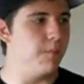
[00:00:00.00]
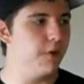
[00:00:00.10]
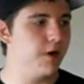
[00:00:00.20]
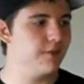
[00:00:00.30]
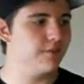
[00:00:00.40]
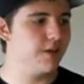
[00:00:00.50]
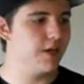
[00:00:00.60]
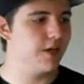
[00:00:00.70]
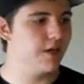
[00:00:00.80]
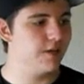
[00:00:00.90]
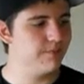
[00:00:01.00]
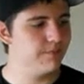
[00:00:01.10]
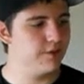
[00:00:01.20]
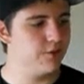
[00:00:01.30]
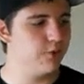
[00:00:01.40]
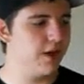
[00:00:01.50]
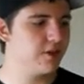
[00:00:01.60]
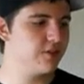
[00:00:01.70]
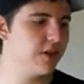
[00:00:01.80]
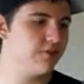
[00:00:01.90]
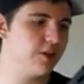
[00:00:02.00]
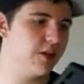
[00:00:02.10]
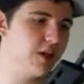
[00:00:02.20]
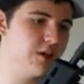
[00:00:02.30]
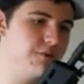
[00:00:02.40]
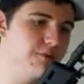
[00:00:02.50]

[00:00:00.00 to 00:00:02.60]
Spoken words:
But you actually have to get a